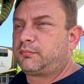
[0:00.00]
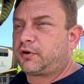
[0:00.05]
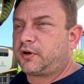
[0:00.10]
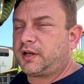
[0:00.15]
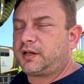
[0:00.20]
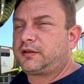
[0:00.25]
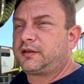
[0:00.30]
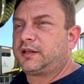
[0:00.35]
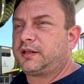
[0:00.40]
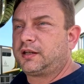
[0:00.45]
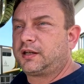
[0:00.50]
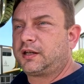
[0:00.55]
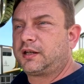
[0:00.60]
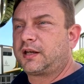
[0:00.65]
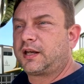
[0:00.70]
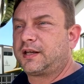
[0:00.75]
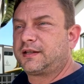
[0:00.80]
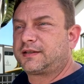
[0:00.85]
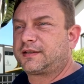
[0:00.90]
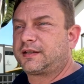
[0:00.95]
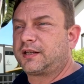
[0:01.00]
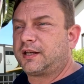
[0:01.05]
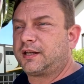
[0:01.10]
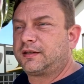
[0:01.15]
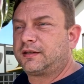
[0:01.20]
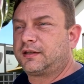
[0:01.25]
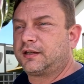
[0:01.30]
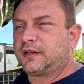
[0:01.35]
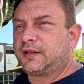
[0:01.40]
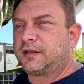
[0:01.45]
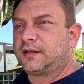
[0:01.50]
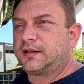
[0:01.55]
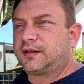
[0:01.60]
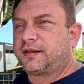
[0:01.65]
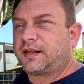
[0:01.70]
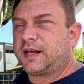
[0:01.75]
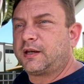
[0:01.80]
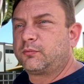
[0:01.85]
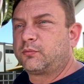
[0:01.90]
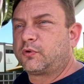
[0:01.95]
Brinkley has said that
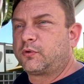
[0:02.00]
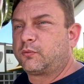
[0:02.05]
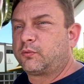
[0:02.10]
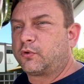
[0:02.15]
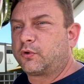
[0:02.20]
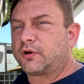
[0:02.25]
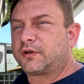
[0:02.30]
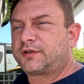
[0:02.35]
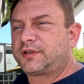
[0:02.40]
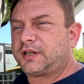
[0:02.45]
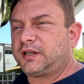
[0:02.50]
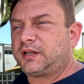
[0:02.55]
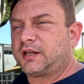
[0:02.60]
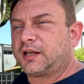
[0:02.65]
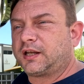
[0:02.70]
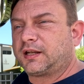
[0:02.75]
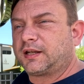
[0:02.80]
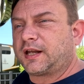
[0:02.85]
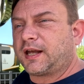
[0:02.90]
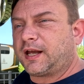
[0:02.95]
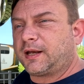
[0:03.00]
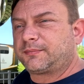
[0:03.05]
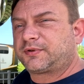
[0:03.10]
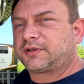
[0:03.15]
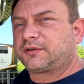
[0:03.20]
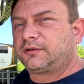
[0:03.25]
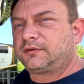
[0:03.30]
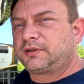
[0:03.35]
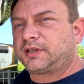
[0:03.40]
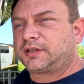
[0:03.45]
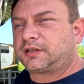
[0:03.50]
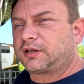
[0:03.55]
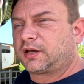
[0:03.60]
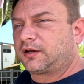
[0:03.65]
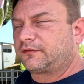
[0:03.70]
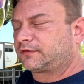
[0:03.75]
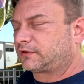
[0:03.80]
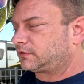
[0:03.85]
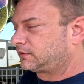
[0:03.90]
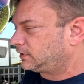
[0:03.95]
they will warranty and absolutely
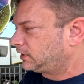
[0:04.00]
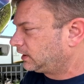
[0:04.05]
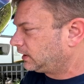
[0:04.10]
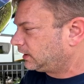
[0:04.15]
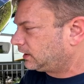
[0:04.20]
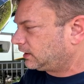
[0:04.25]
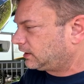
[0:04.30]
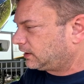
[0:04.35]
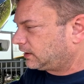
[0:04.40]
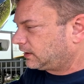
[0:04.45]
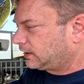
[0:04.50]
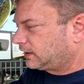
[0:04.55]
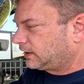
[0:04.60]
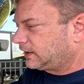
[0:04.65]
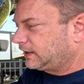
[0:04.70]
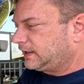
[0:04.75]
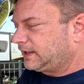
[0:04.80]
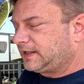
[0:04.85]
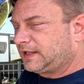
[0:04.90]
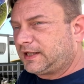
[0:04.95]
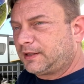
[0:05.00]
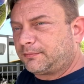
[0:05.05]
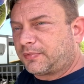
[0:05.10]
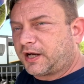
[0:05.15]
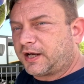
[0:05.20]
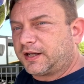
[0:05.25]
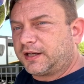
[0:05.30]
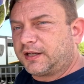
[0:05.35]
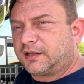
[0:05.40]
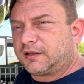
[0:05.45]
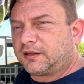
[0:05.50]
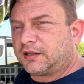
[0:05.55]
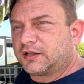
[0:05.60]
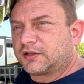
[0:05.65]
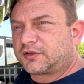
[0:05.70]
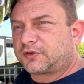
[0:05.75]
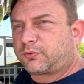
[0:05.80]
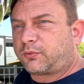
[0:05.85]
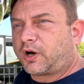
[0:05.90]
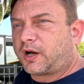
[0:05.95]
cover anybody that
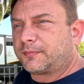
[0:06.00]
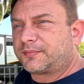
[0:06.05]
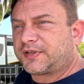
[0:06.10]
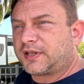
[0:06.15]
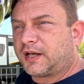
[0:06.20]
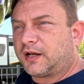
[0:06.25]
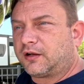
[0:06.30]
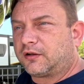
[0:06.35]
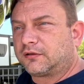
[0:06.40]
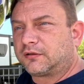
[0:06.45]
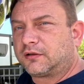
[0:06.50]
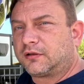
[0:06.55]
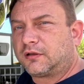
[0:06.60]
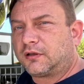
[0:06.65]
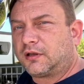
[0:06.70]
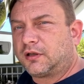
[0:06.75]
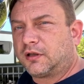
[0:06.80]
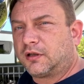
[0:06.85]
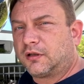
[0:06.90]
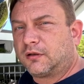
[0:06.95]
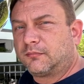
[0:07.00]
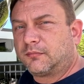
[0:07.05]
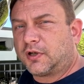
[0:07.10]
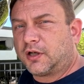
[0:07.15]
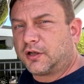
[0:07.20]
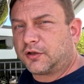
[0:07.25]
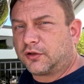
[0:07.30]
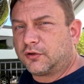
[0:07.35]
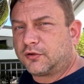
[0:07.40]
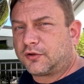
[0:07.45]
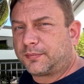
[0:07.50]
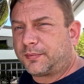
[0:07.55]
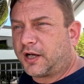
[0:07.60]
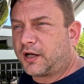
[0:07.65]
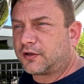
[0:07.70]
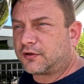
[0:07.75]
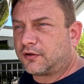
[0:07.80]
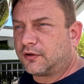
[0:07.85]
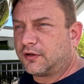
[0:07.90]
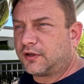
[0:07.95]
swaps out um, a Goose
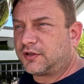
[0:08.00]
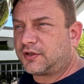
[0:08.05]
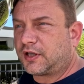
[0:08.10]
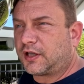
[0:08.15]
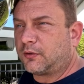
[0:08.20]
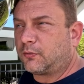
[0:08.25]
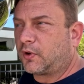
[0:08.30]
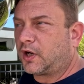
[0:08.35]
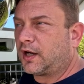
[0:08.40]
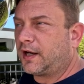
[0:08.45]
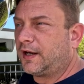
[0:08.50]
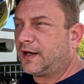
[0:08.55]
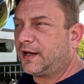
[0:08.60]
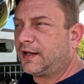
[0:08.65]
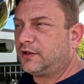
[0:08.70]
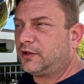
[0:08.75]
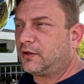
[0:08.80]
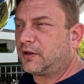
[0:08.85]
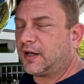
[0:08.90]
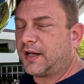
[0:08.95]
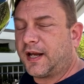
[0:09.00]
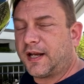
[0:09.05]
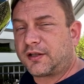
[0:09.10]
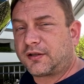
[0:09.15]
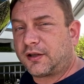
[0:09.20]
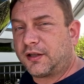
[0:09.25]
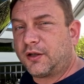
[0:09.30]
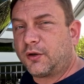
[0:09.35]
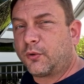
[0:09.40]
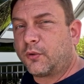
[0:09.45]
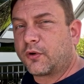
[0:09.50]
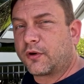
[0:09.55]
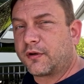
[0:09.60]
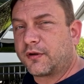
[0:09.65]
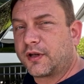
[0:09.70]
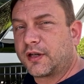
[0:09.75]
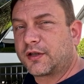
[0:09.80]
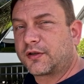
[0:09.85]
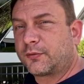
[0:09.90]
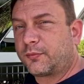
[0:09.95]
box or a Gen Y, and you can actually order
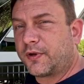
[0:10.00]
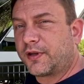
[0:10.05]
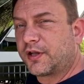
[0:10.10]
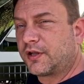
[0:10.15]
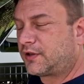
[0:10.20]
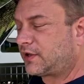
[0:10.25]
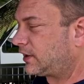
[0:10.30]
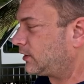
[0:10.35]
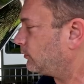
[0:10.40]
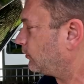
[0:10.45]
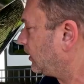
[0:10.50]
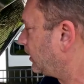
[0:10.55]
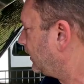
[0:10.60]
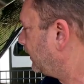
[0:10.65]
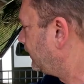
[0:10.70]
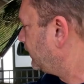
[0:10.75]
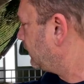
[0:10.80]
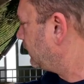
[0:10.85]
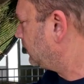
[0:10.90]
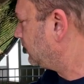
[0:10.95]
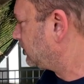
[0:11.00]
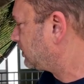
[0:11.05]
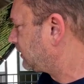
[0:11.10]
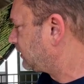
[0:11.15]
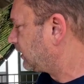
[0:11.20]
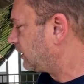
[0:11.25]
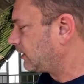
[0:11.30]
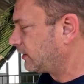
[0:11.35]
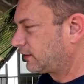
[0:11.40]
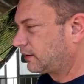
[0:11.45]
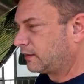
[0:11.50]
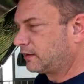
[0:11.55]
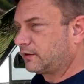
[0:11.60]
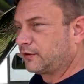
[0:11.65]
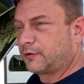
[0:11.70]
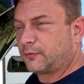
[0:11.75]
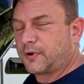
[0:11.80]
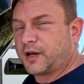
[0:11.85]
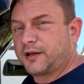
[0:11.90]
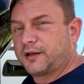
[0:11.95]
this with a Gen Y instead of the,
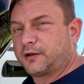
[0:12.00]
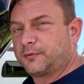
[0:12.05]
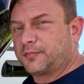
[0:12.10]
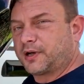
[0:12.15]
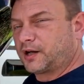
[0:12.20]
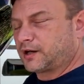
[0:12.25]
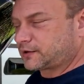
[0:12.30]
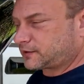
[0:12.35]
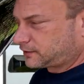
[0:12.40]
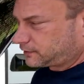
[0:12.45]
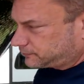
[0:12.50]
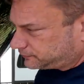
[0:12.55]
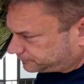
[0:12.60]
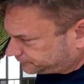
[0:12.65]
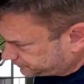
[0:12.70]
the Rhino box.